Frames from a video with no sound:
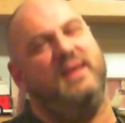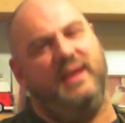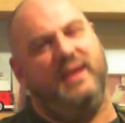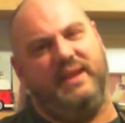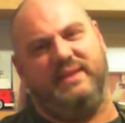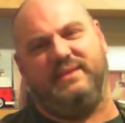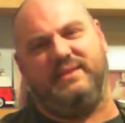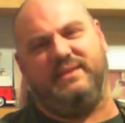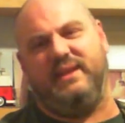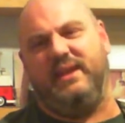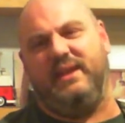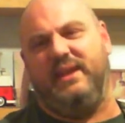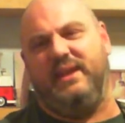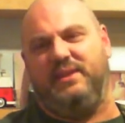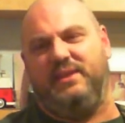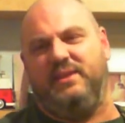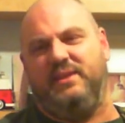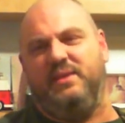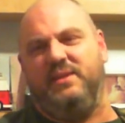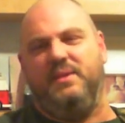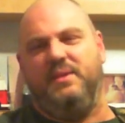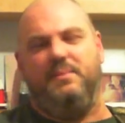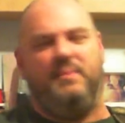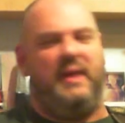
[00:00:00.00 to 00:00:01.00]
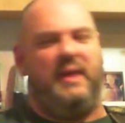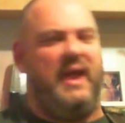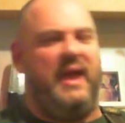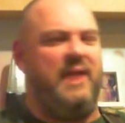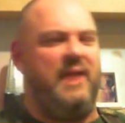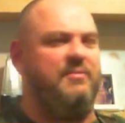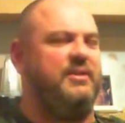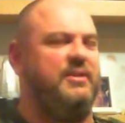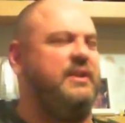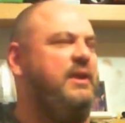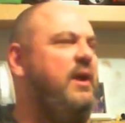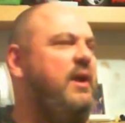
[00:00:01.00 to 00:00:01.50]
Indeed. But
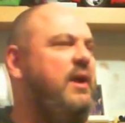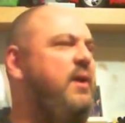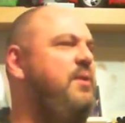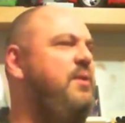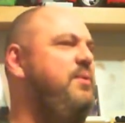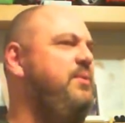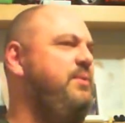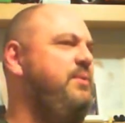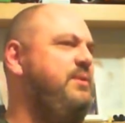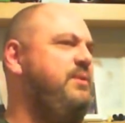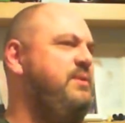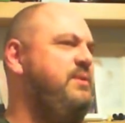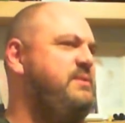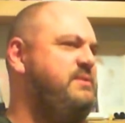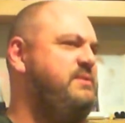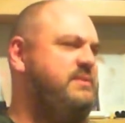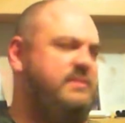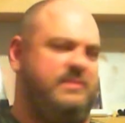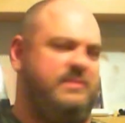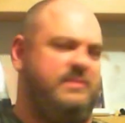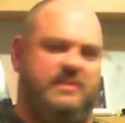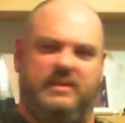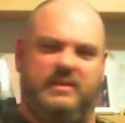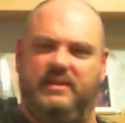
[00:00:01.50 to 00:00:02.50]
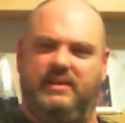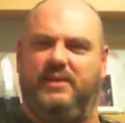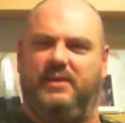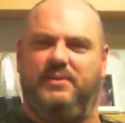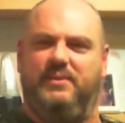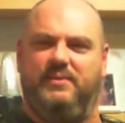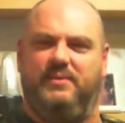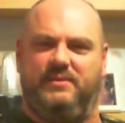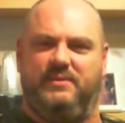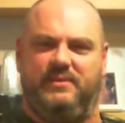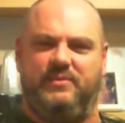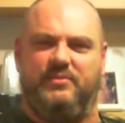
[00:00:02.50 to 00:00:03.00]
have a go, because
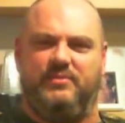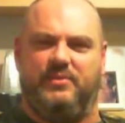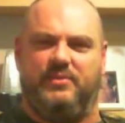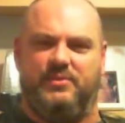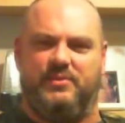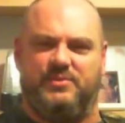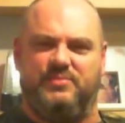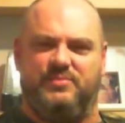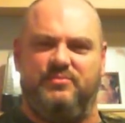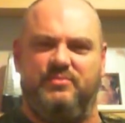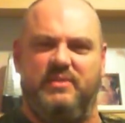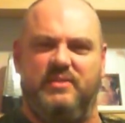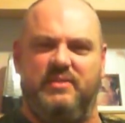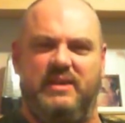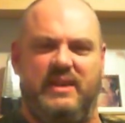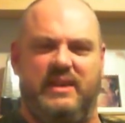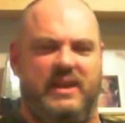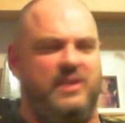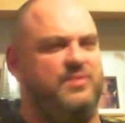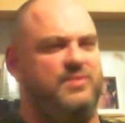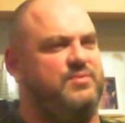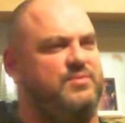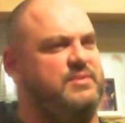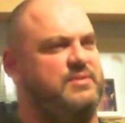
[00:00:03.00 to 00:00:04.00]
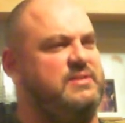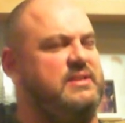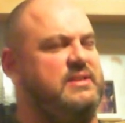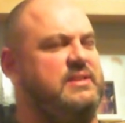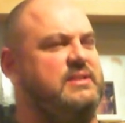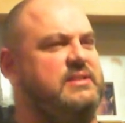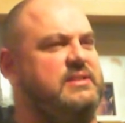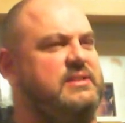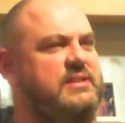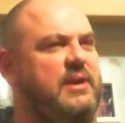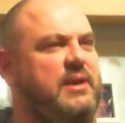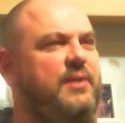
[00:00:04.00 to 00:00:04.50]
you've got some really
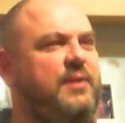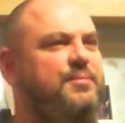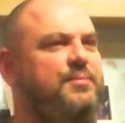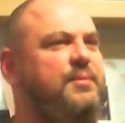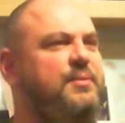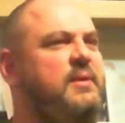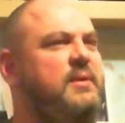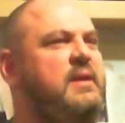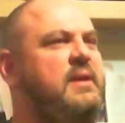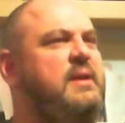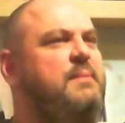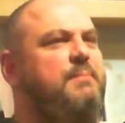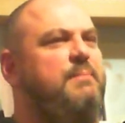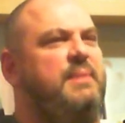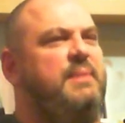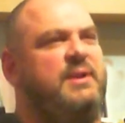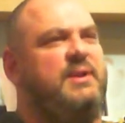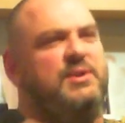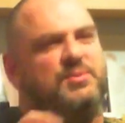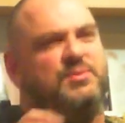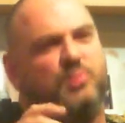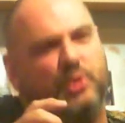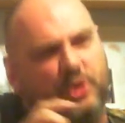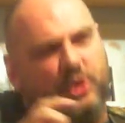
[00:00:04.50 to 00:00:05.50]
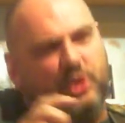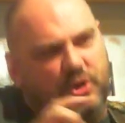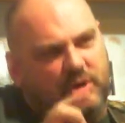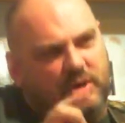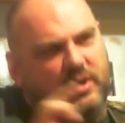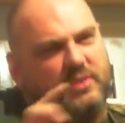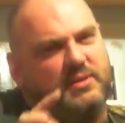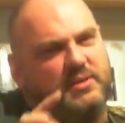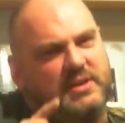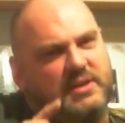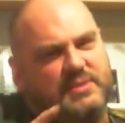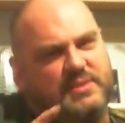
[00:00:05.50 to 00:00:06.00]
interesting stuff. Because what you
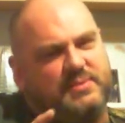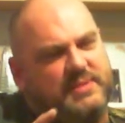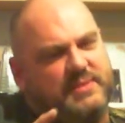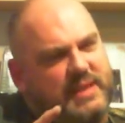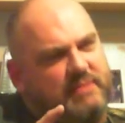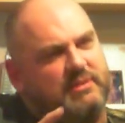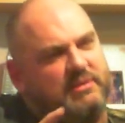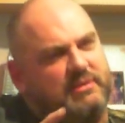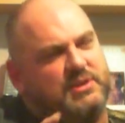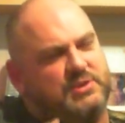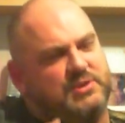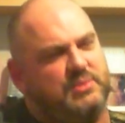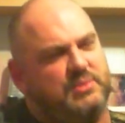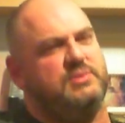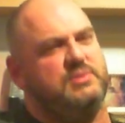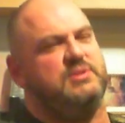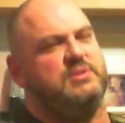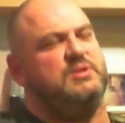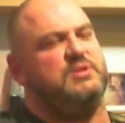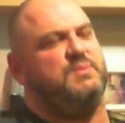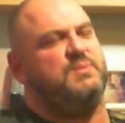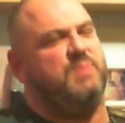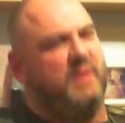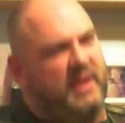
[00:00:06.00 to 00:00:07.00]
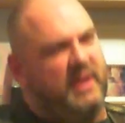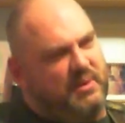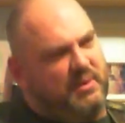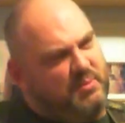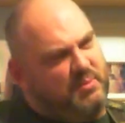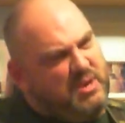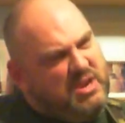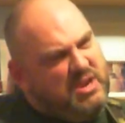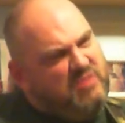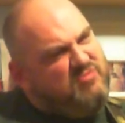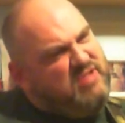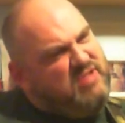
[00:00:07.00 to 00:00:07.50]
notice with Eric Johnson's playing,
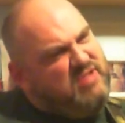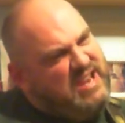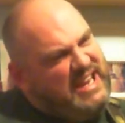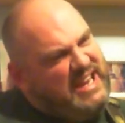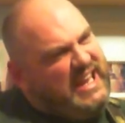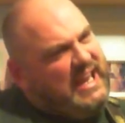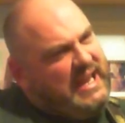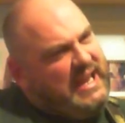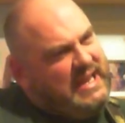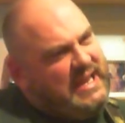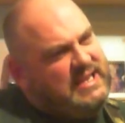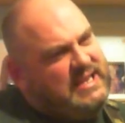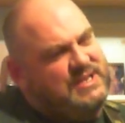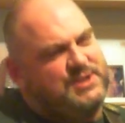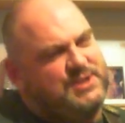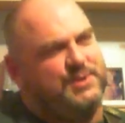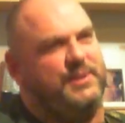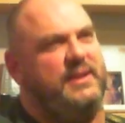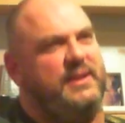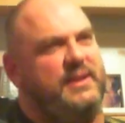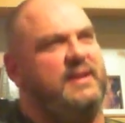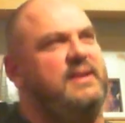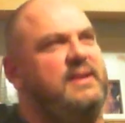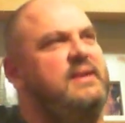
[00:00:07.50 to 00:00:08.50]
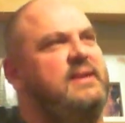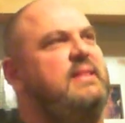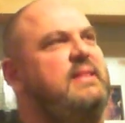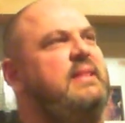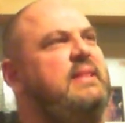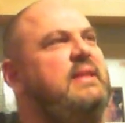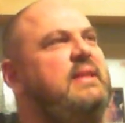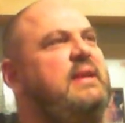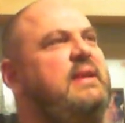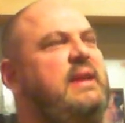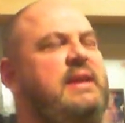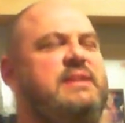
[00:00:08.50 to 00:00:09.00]
when you really get into it,
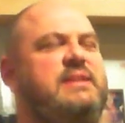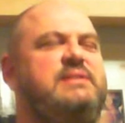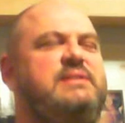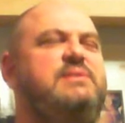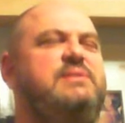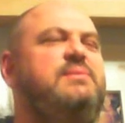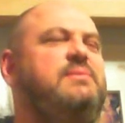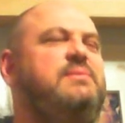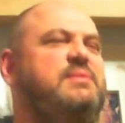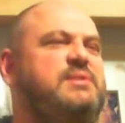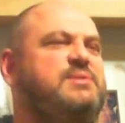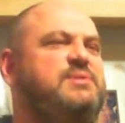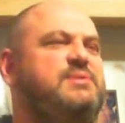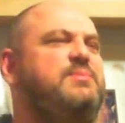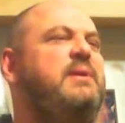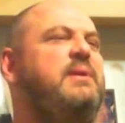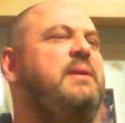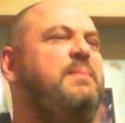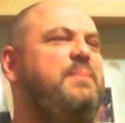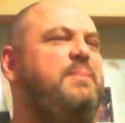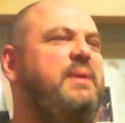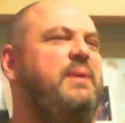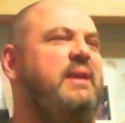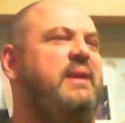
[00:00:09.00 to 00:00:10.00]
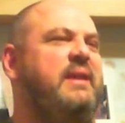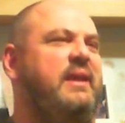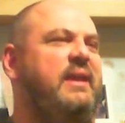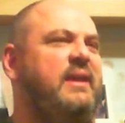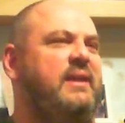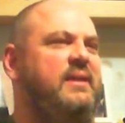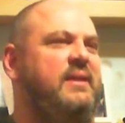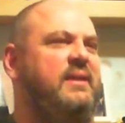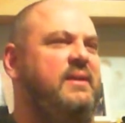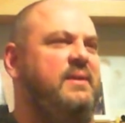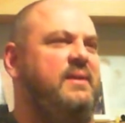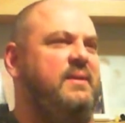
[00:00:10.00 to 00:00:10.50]
it's not sweet
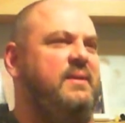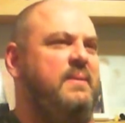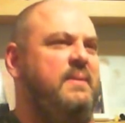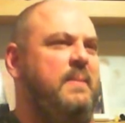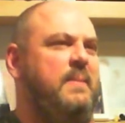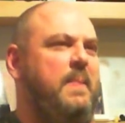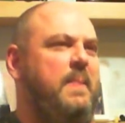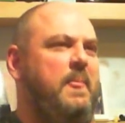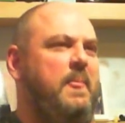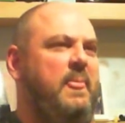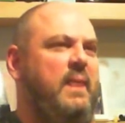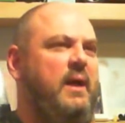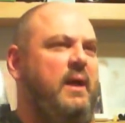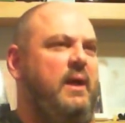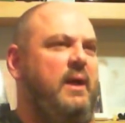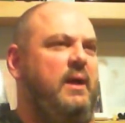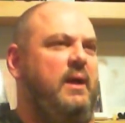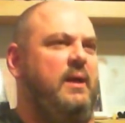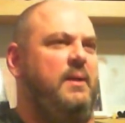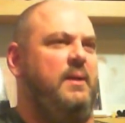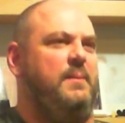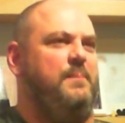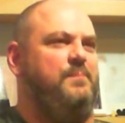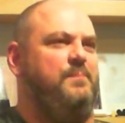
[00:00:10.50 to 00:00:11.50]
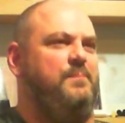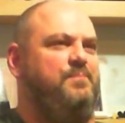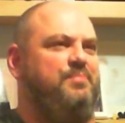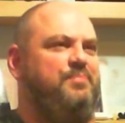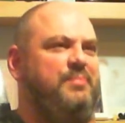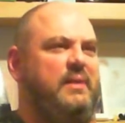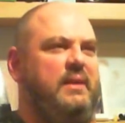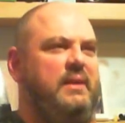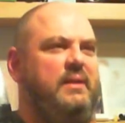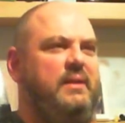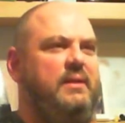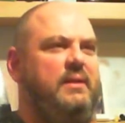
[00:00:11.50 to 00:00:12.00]
picking
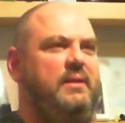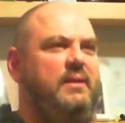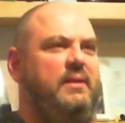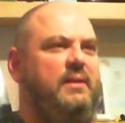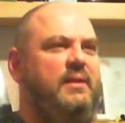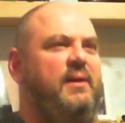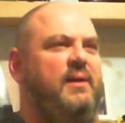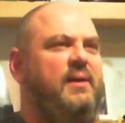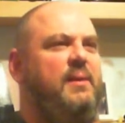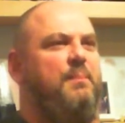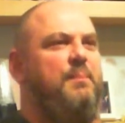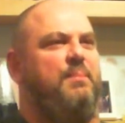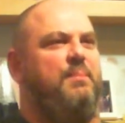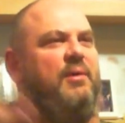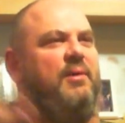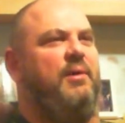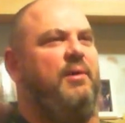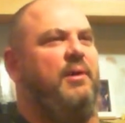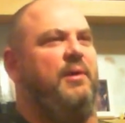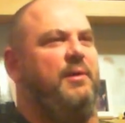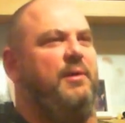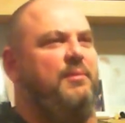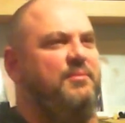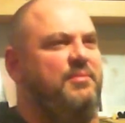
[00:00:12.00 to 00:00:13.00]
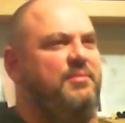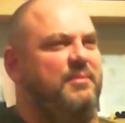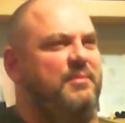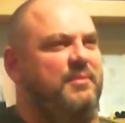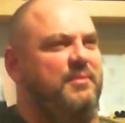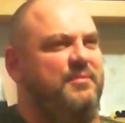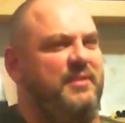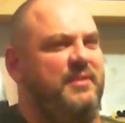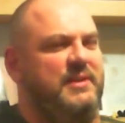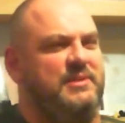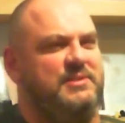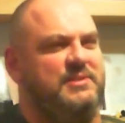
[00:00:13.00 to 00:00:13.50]
like Brian from
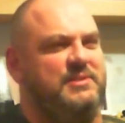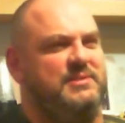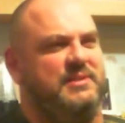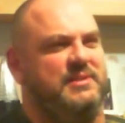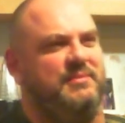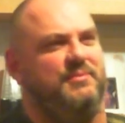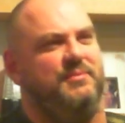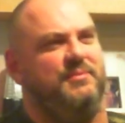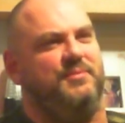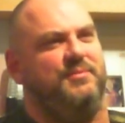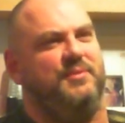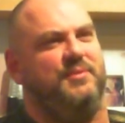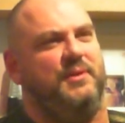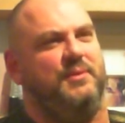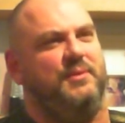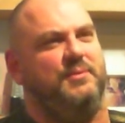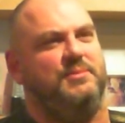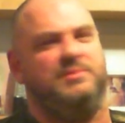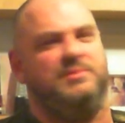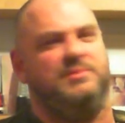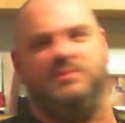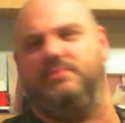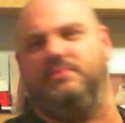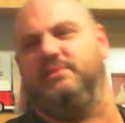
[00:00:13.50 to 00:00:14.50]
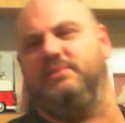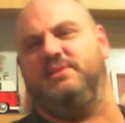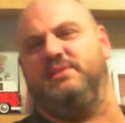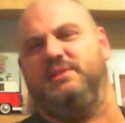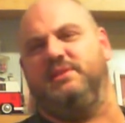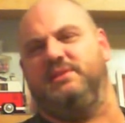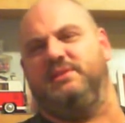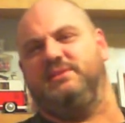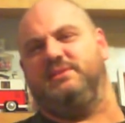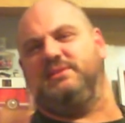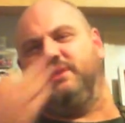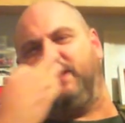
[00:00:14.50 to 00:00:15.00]
Avenged Sevenfold. Sorry,
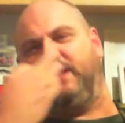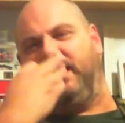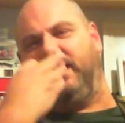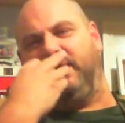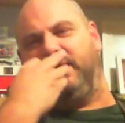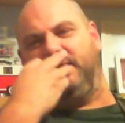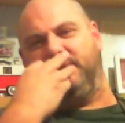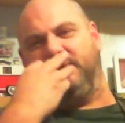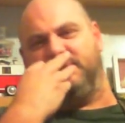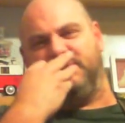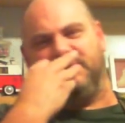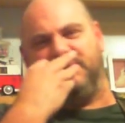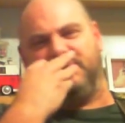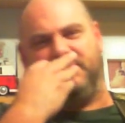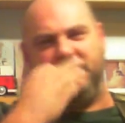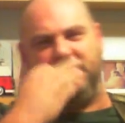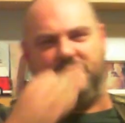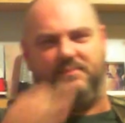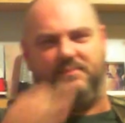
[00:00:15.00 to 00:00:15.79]
Sinister Gates.